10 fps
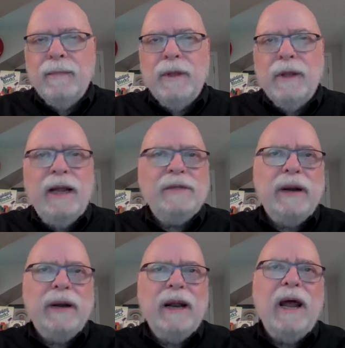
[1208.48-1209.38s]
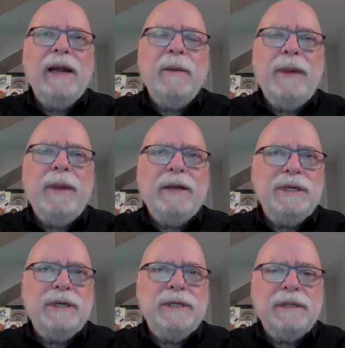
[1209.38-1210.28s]
That's what I like about
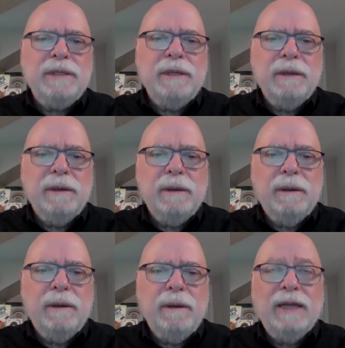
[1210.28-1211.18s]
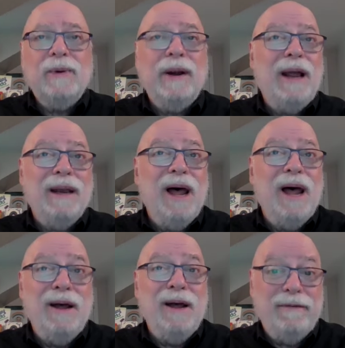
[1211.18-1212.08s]
Jesus. That's what I
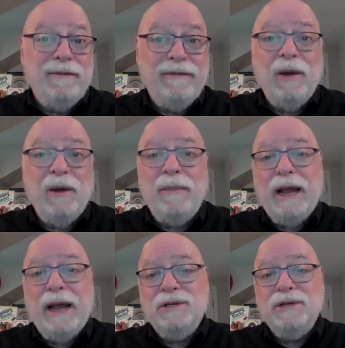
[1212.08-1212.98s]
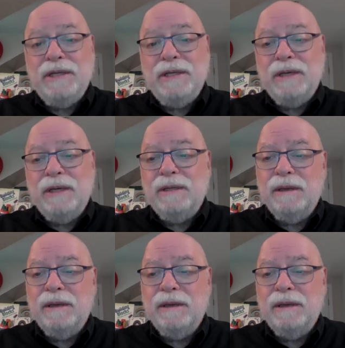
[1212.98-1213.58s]
love about Jesus.